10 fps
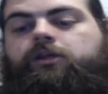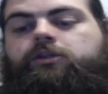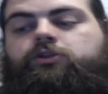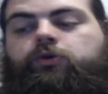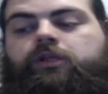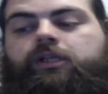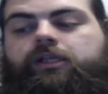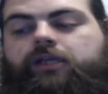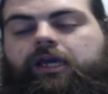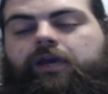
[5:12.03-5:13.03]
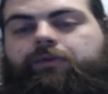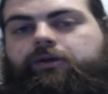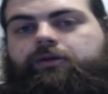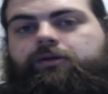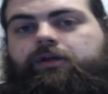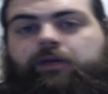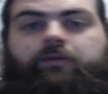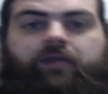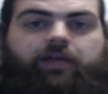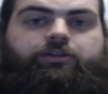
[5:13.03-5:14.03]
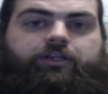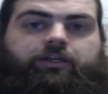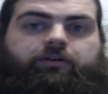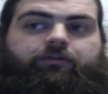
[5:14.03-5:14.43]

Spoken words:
So you need to keep the energy.